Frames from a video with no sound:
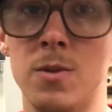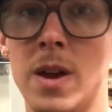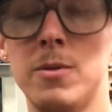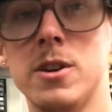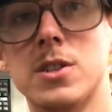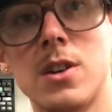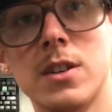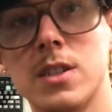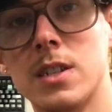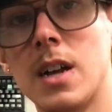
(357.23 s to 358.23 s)
or maybe your
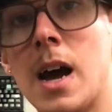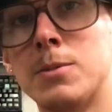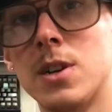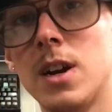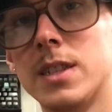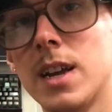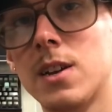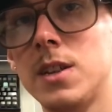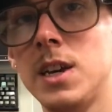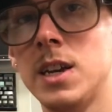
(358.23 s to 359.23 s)
starts and stops are not
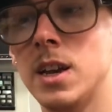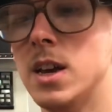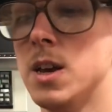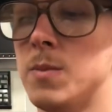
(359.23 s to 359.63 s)
that clean.